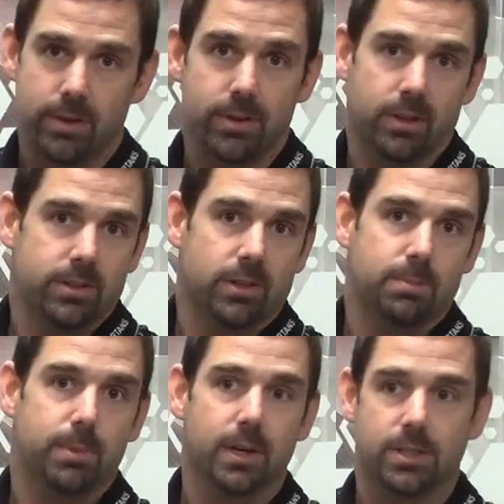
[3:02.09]
You can
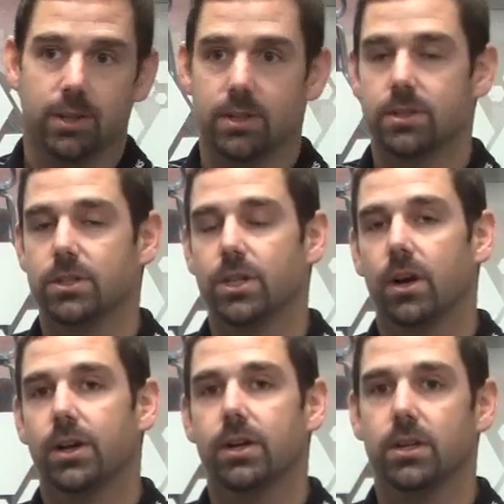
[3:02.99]
search books, you can search
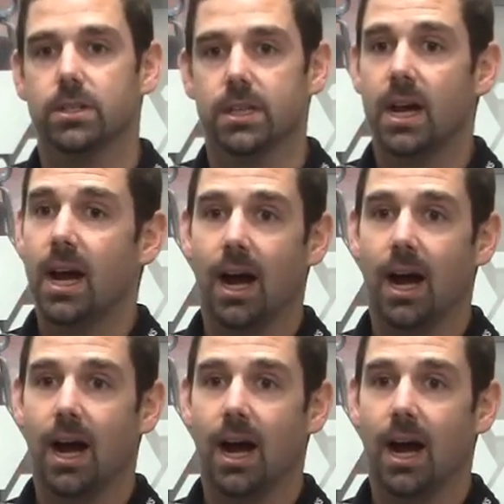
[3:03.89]
articles,